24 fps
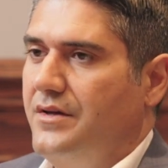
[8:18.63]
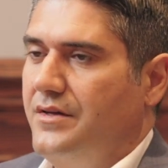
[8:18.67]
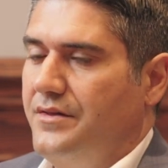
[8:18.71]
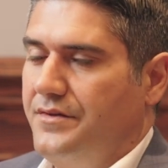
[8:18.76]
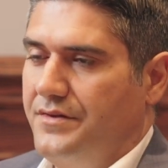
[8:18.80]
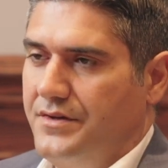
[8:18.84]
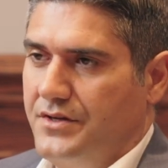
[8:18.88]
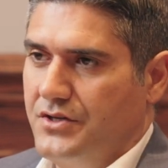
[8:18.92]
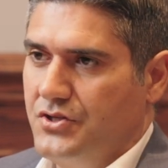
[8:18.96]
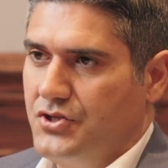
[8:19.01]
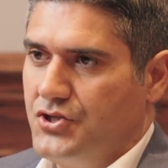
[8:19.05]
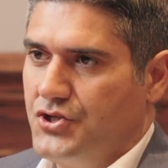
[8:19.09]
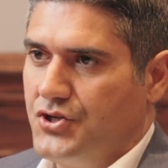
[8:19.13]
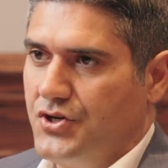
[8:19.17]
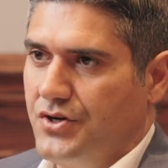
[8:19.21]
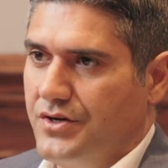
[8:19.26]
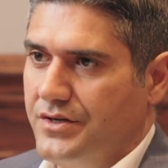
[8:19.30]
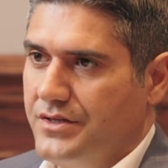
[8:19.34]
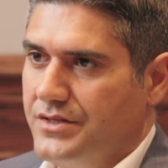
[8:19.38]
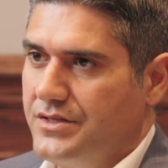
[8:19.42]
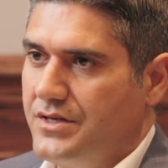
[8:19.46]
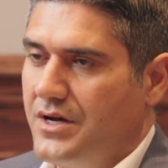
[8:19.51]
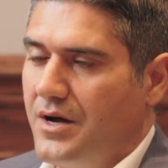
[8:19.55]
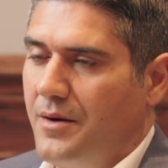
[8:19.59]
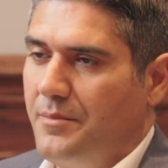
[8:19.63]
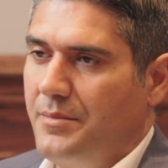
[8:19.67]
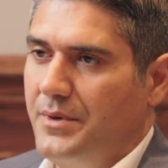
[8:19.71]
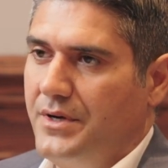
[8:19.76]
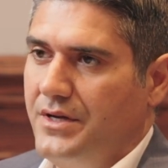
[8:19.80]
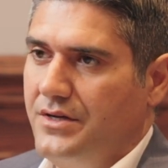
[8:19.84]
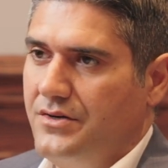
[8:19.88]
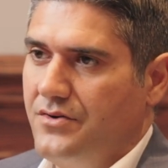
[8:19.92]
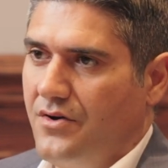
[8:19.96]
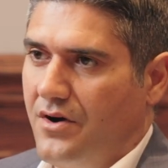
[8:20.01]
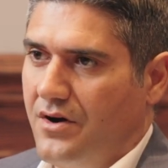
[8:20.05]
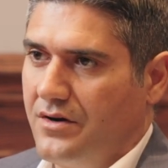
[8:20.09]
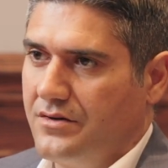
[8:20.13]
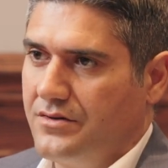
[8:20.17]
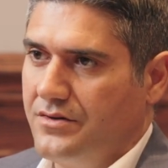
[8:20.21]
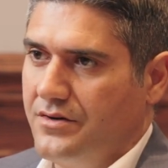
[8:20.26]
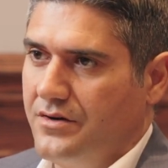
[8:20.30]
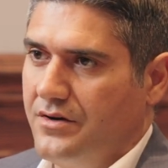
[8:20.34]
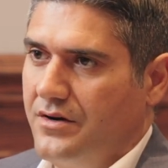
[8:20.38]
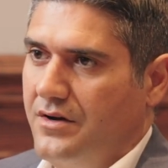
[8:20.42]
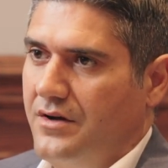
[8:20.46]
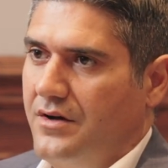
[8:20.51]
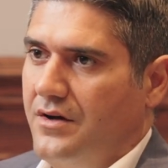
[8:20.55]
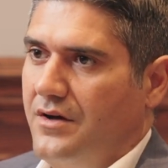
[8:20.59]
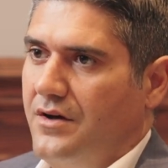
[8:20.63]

the insurance company doctor